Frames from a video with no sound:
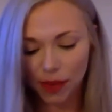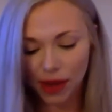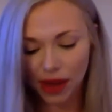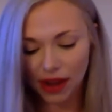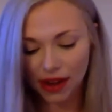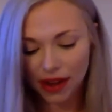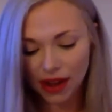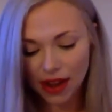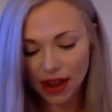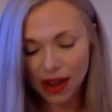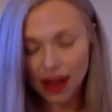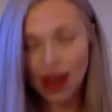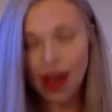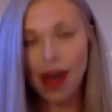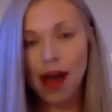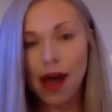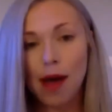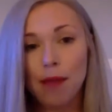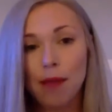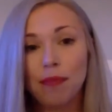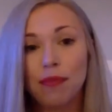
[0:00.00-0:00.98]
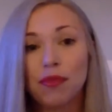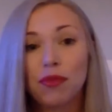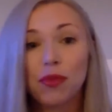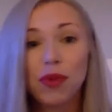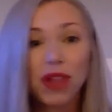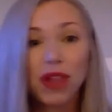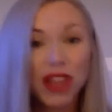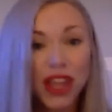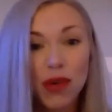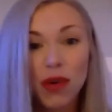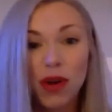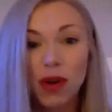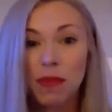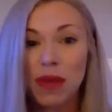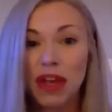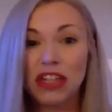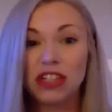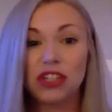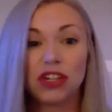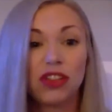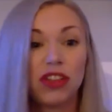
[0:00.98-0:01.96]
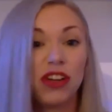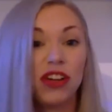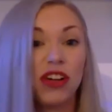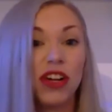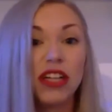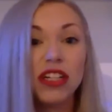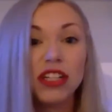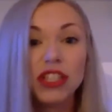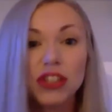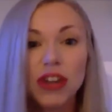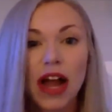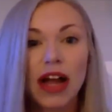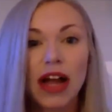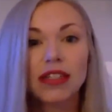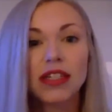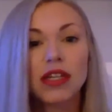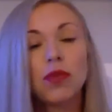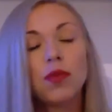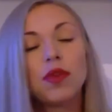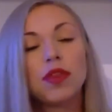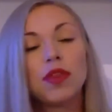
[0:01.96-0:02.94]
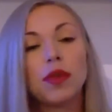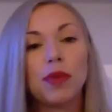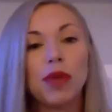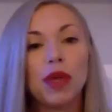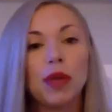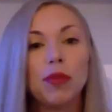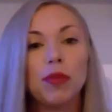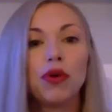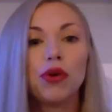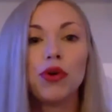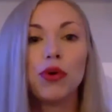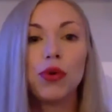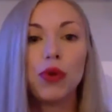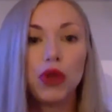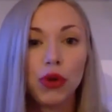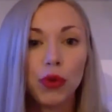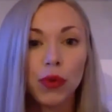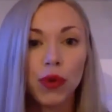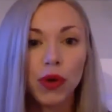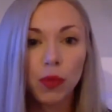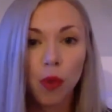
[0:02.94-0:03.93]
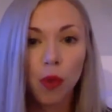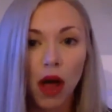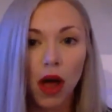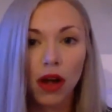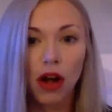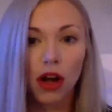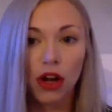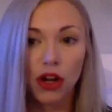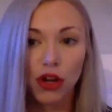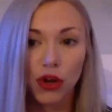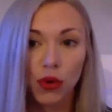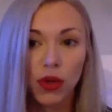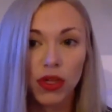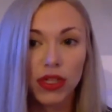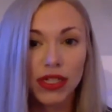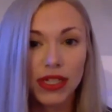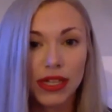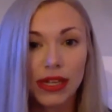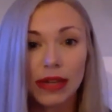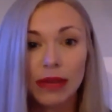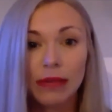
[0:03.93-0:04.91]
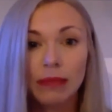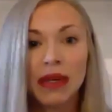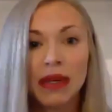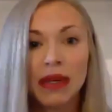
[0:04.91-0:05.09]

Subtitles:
But really, you want to make sure that you're interacting with the people who you would want on your team,